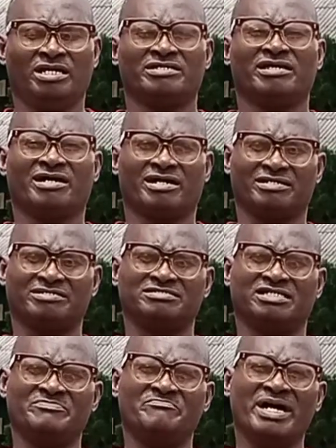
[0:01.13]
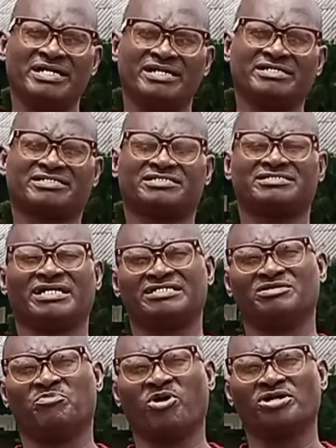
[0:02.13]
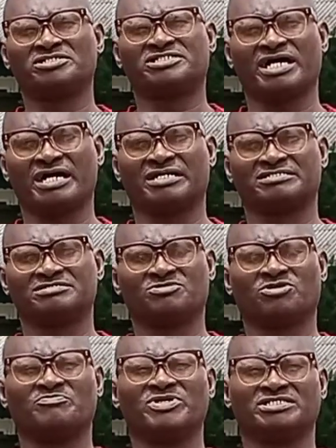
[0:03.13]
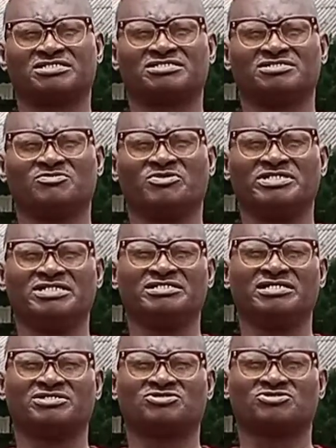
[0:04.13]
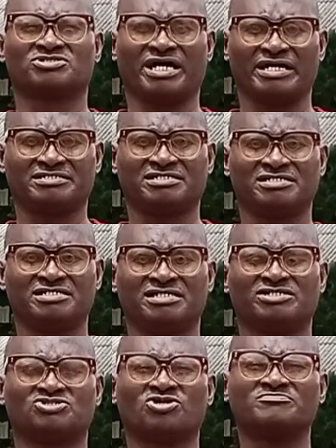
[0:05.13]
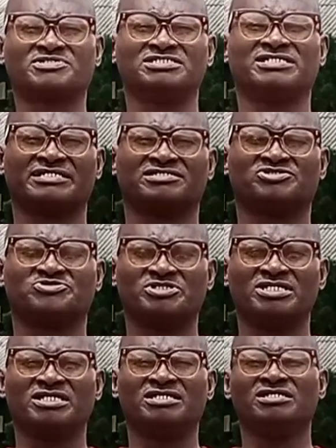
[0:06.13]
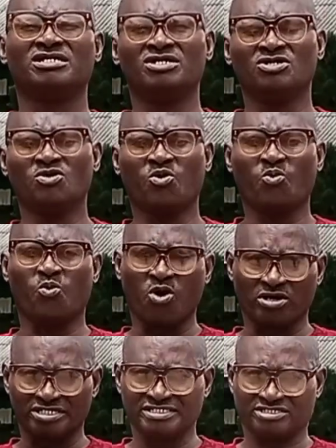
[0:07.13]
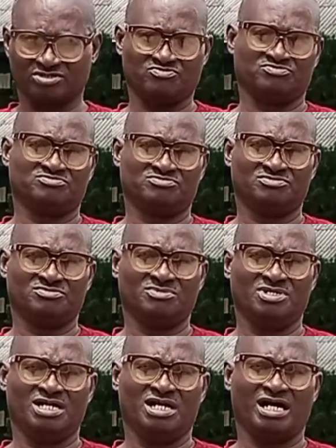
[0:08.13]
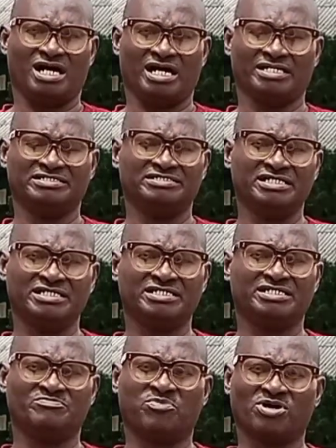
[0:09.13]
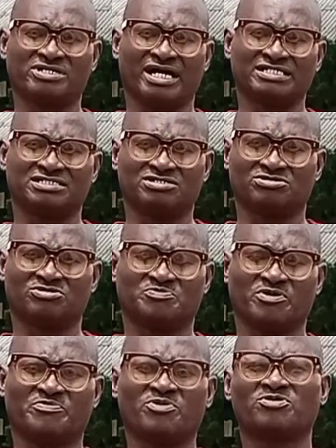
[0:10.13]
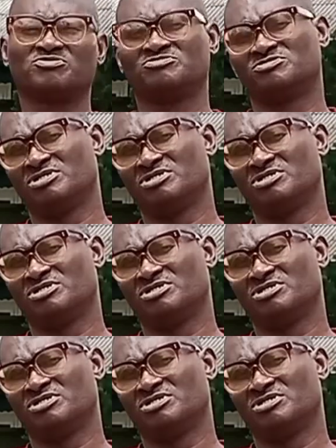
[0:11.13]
Yeah, the menace that the boy child commits within the society is something that is really worrisome. Indeed, it bothers a lot of people.